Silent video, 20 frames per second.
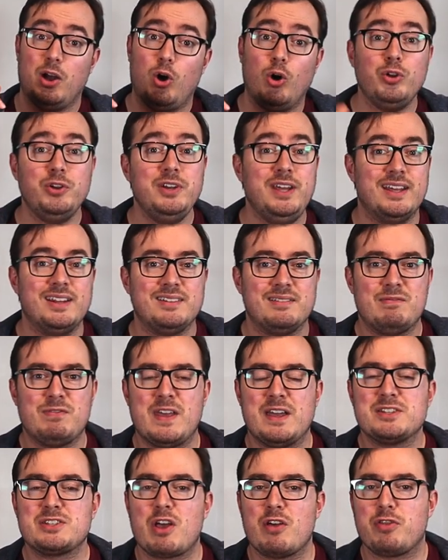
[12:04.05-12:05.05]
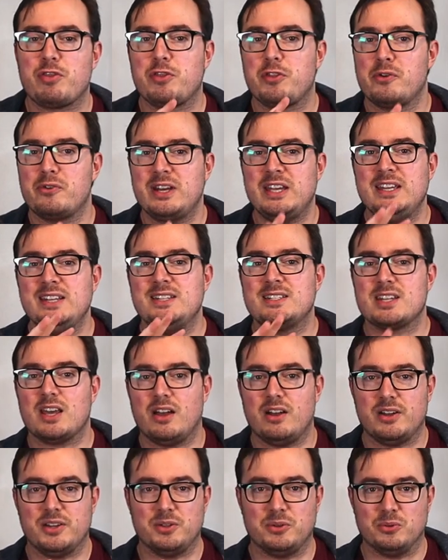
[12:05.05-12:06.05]
On it, there's three
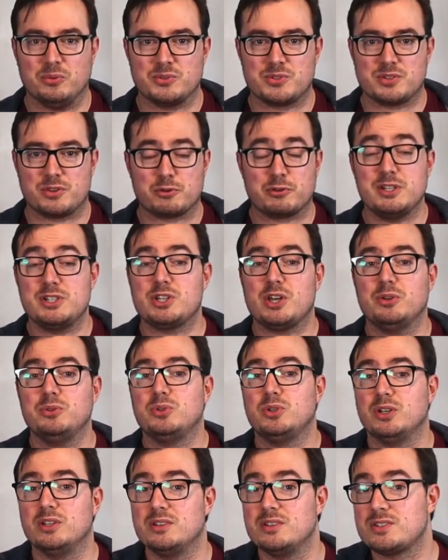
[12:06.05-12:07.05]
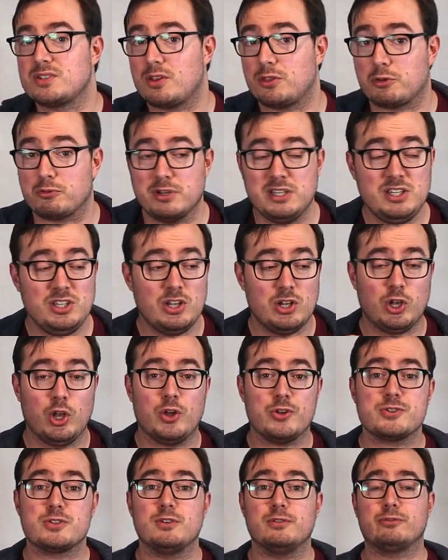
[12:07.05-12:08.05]
tiles, three tokens, three
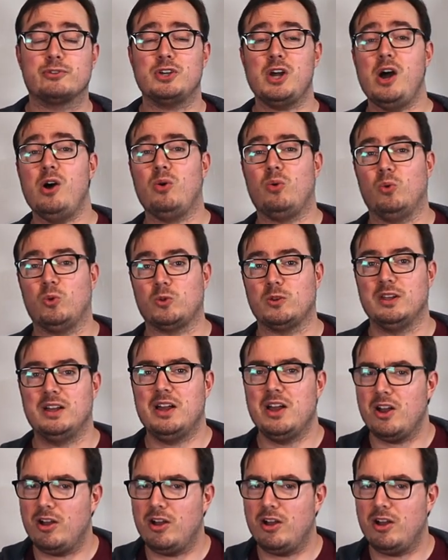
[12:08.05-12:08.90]
lots of coal.